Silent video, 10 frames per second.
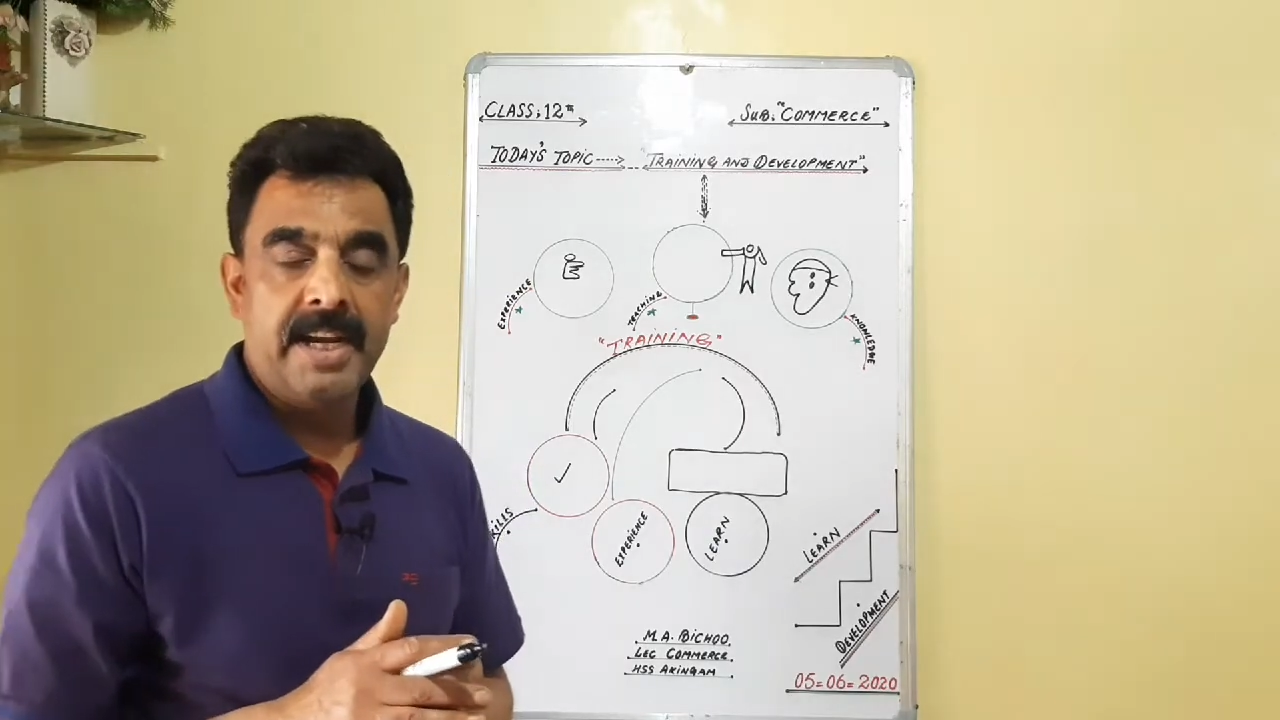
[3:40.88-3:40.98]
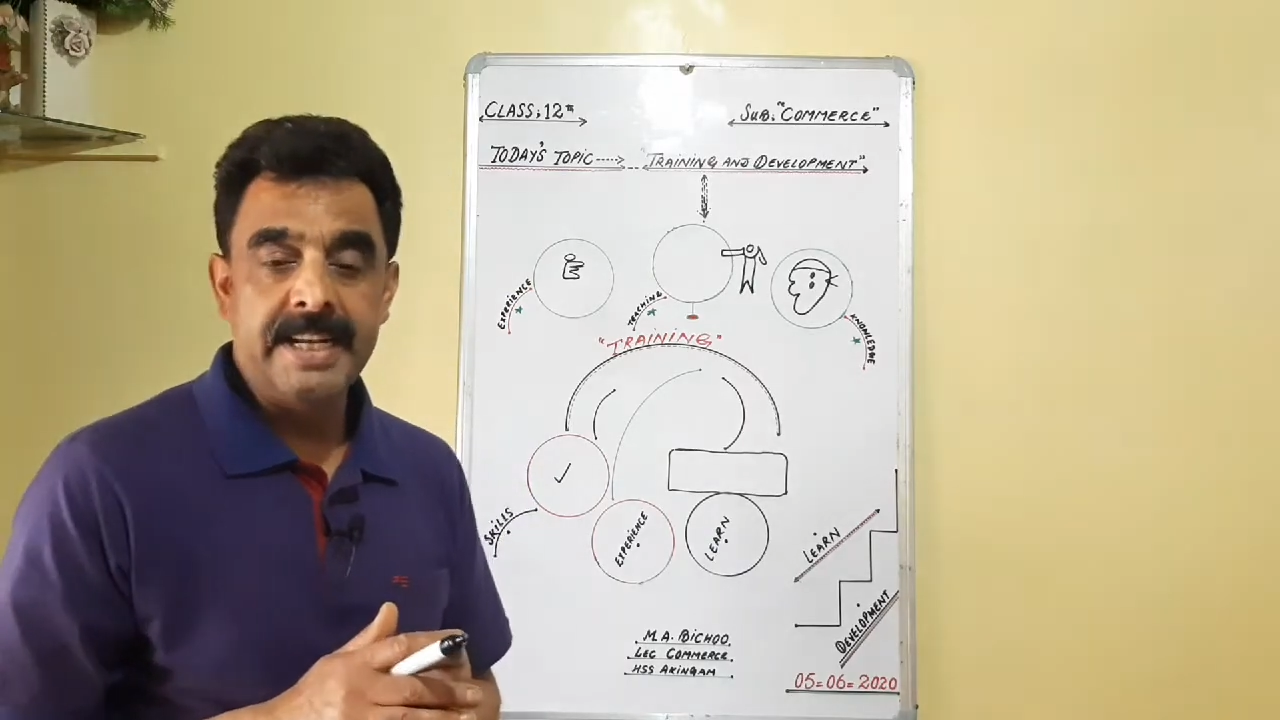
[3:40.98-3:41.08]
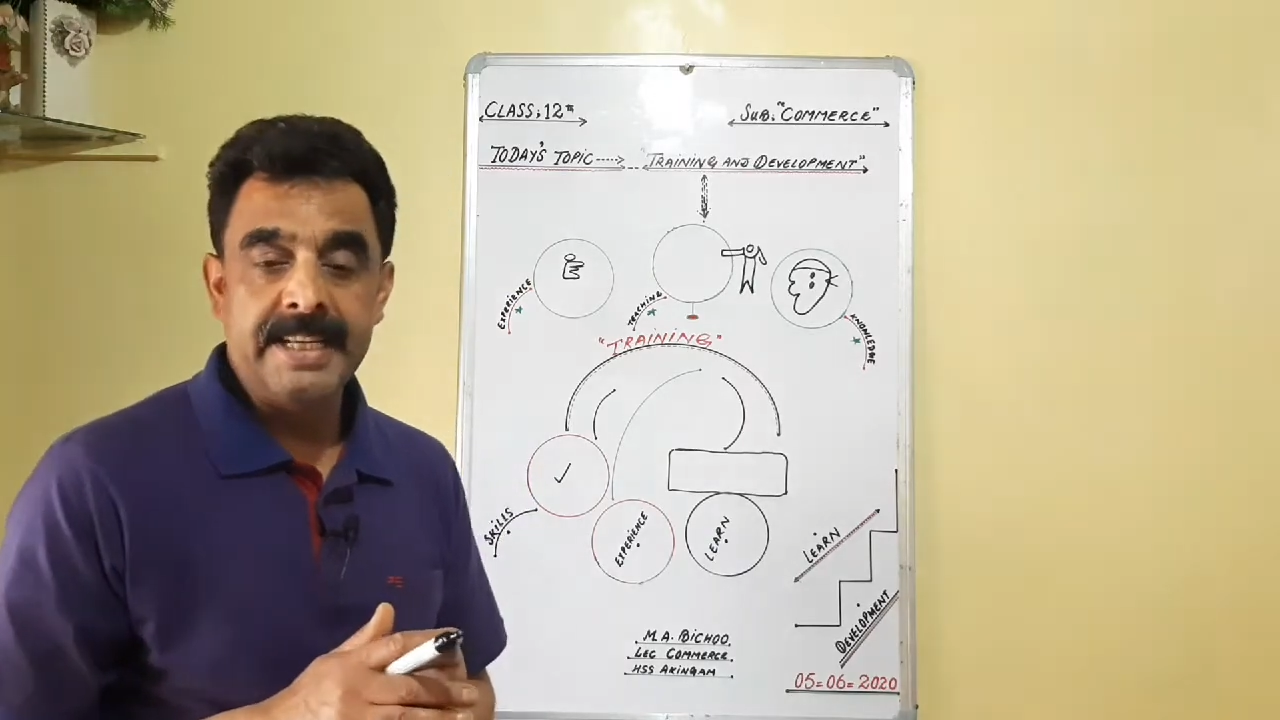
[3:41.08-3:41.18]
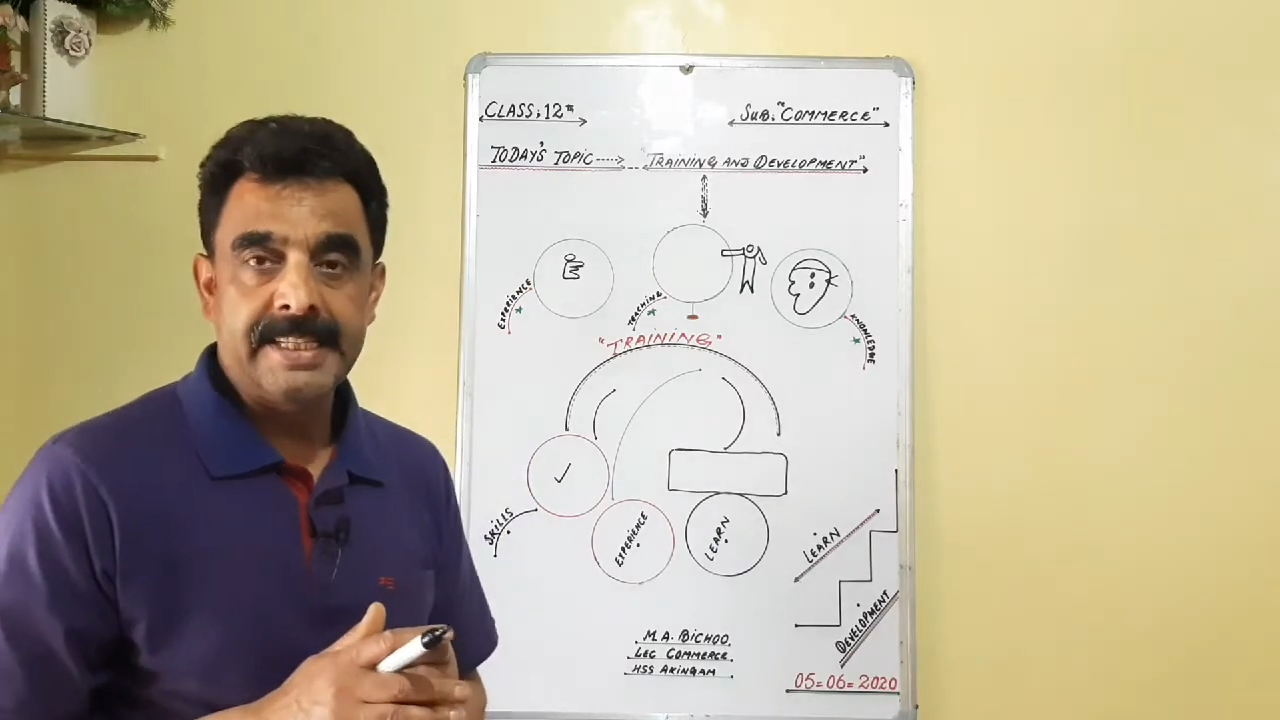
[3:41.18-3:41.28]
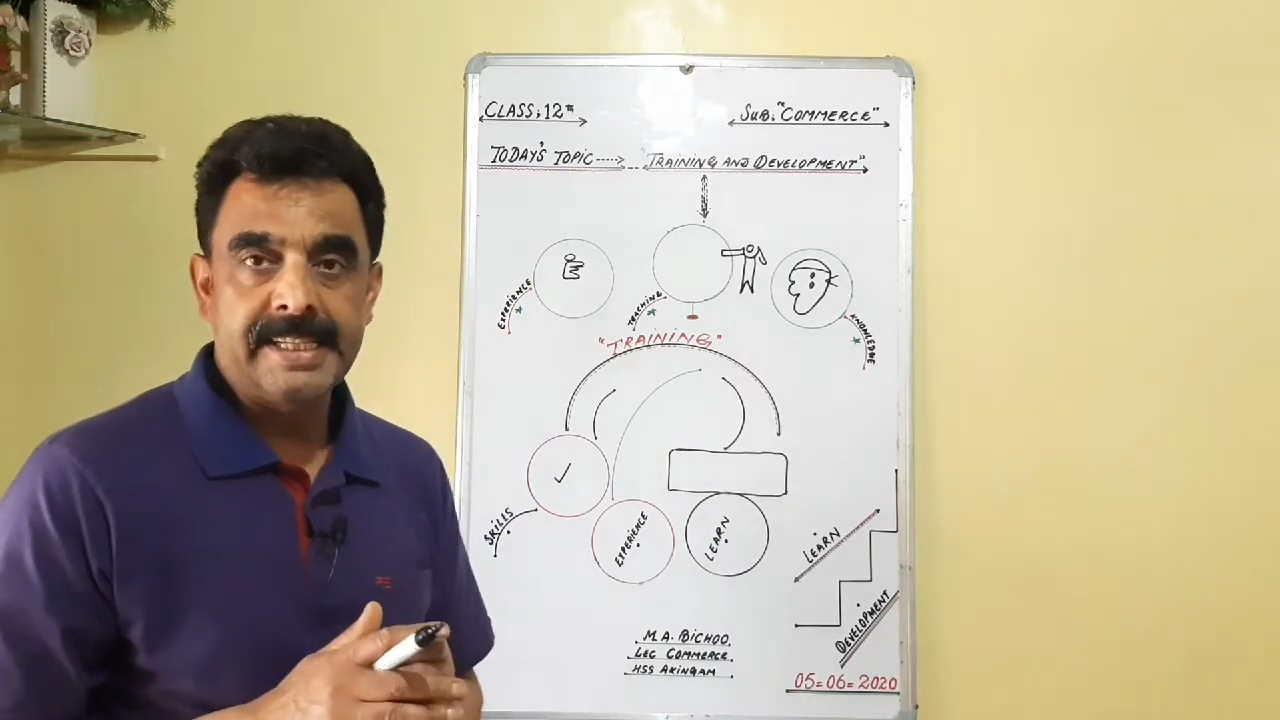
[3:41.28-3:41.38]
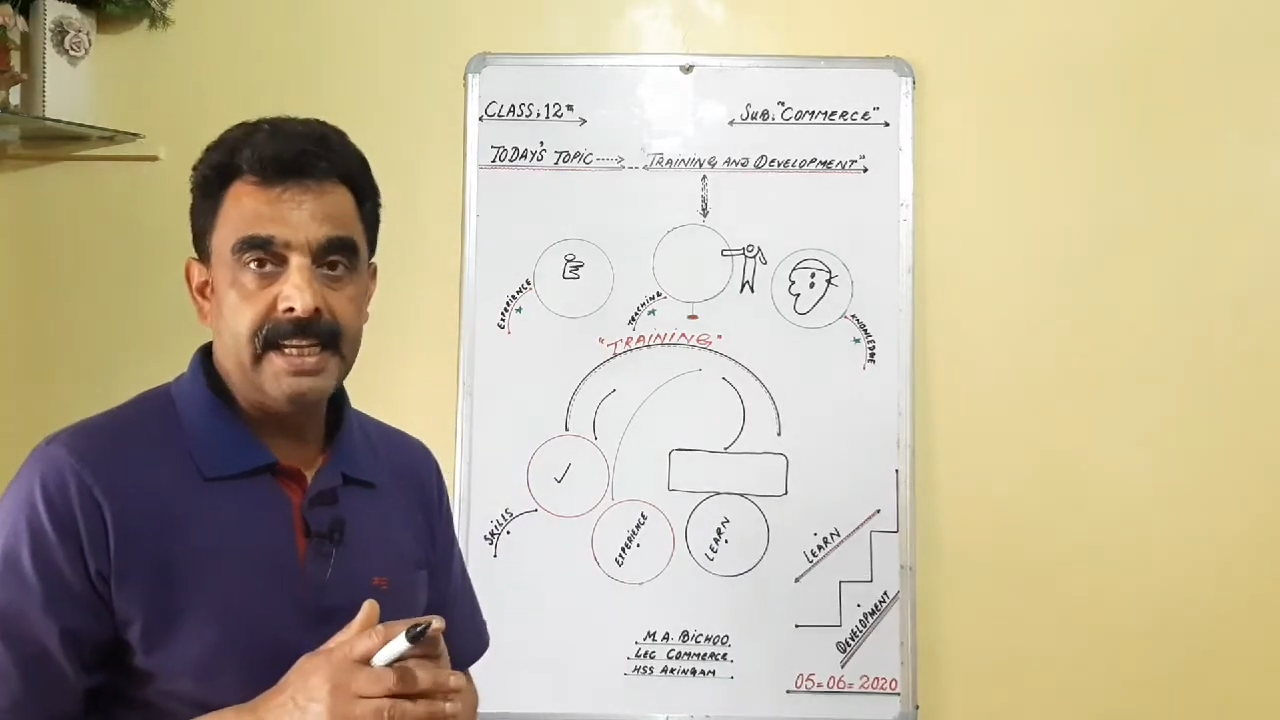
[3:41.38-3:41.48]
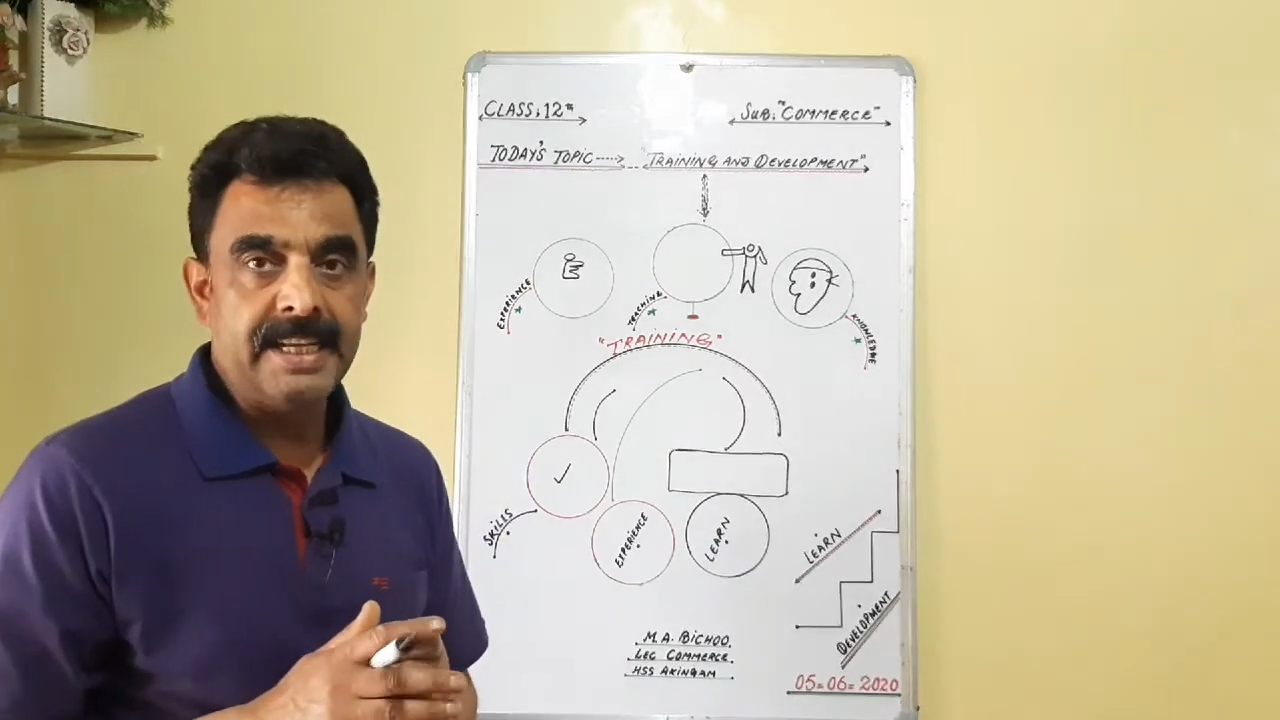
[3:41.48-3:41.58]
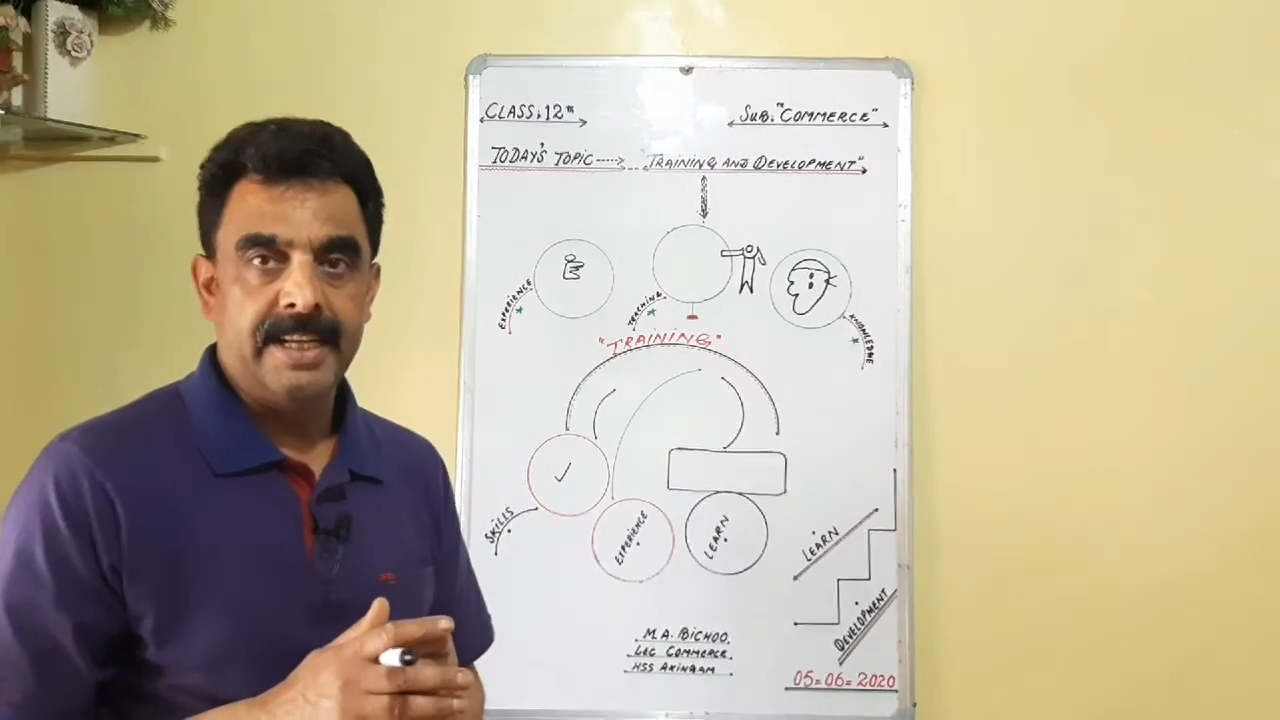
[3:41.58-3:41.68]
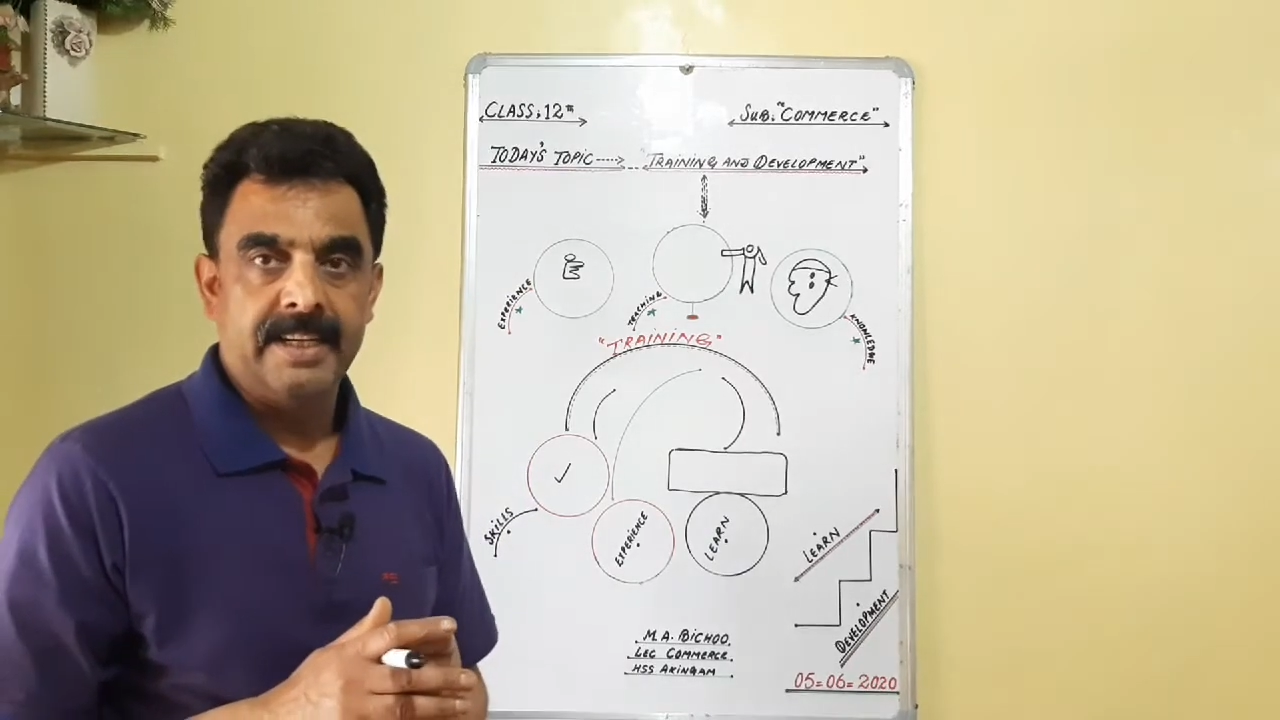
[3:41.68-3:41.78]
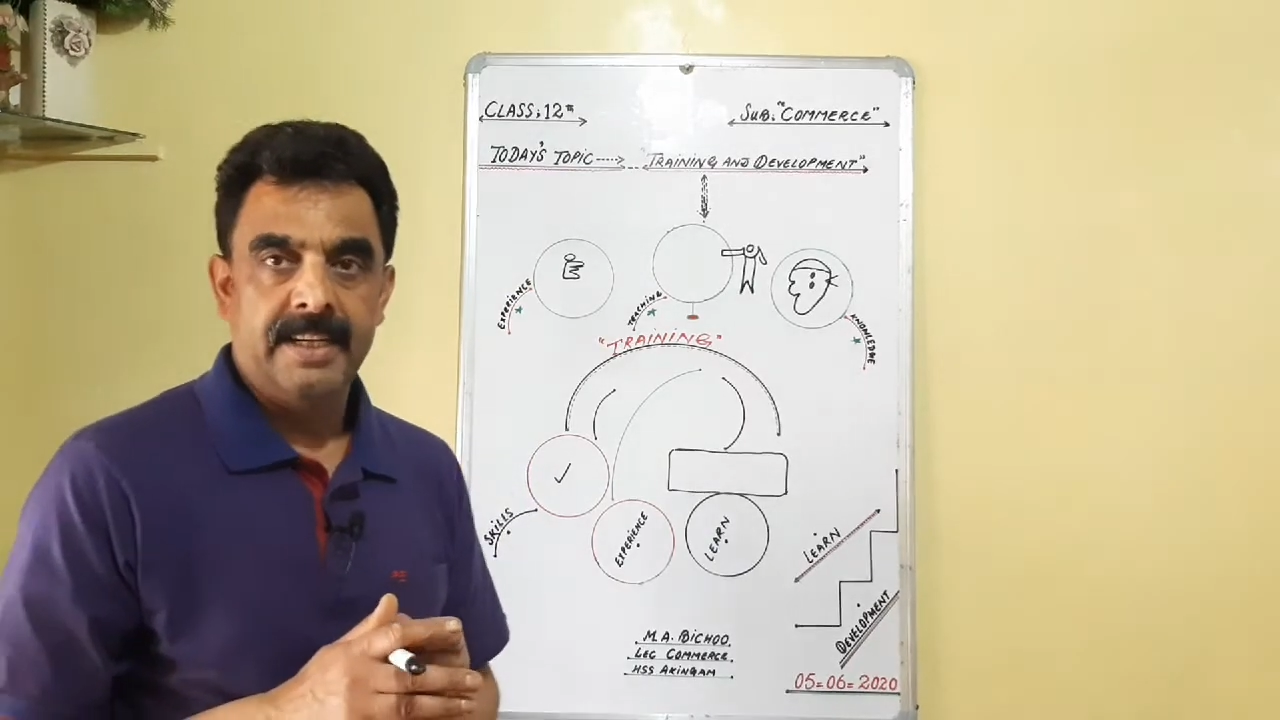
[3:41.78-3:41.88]
It is
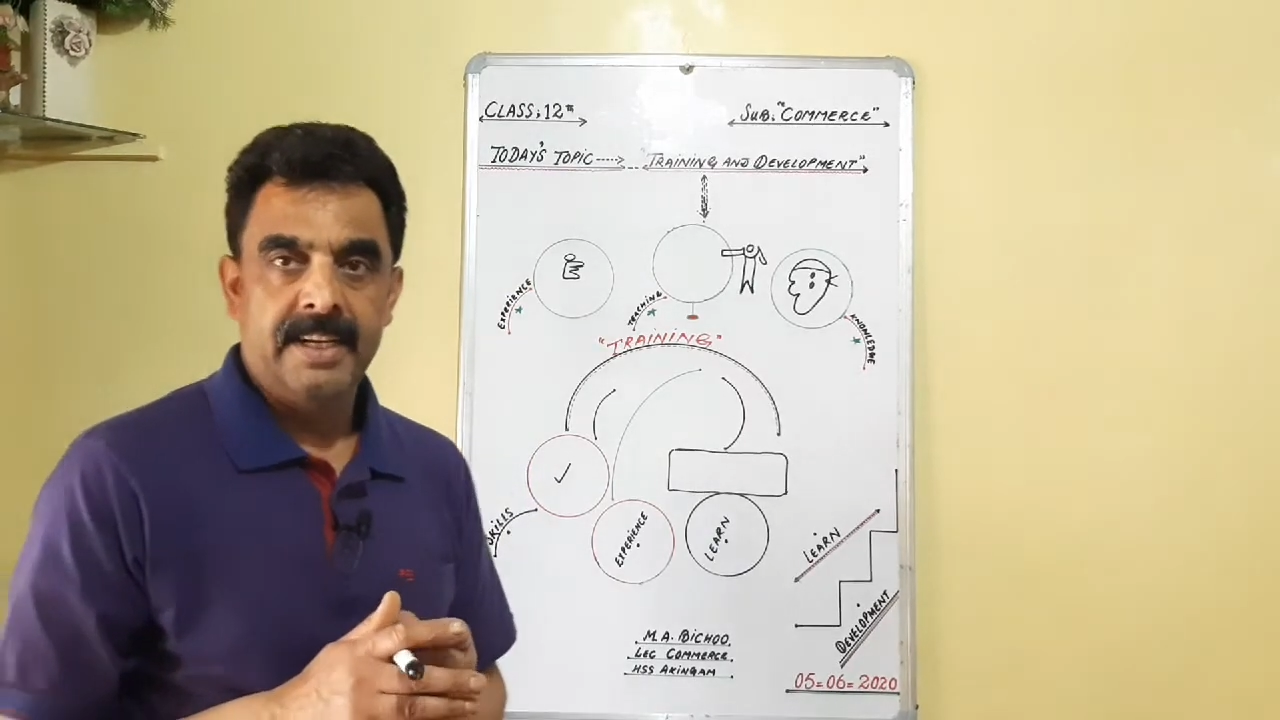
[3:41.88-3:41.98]
clear